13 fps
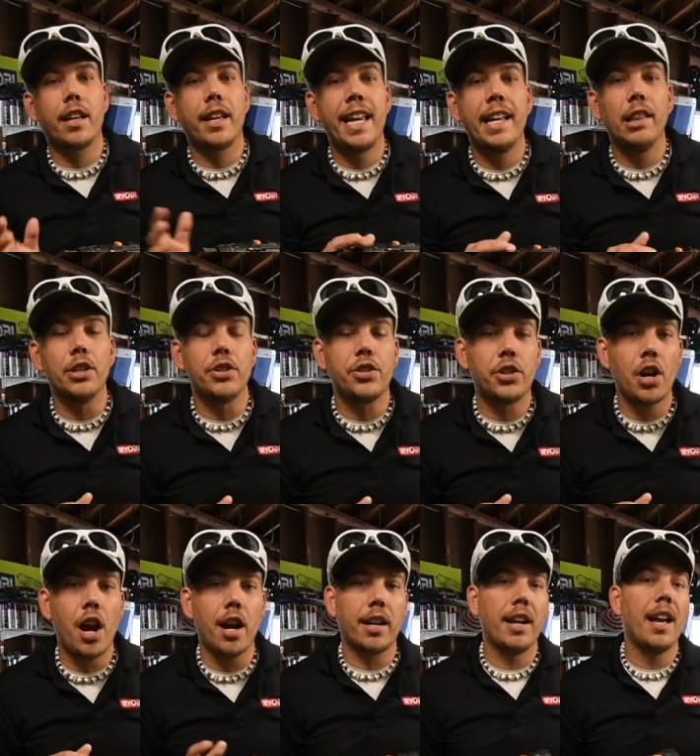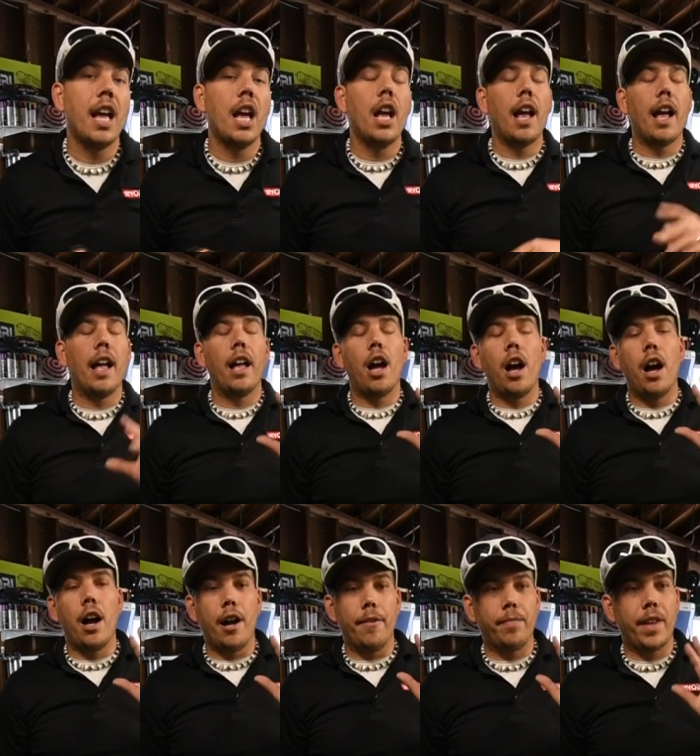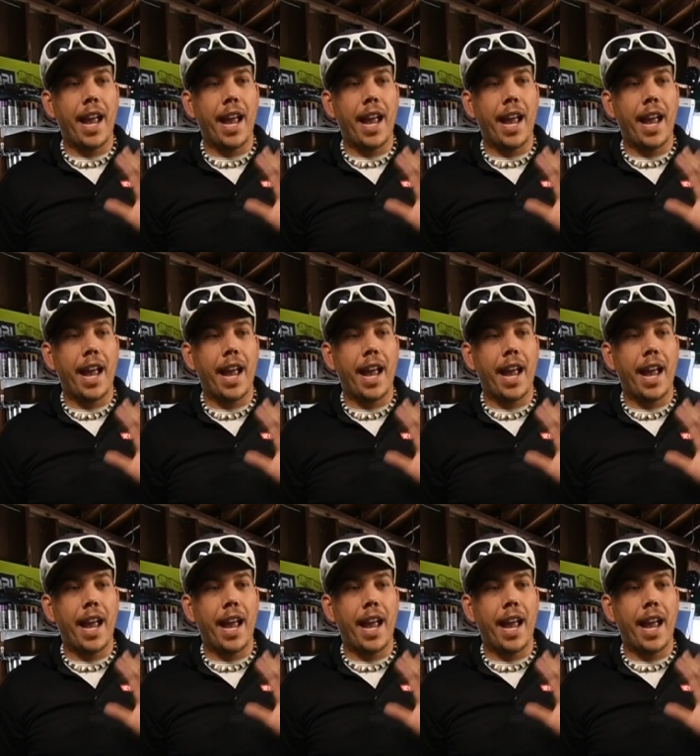keyless chuck, uh,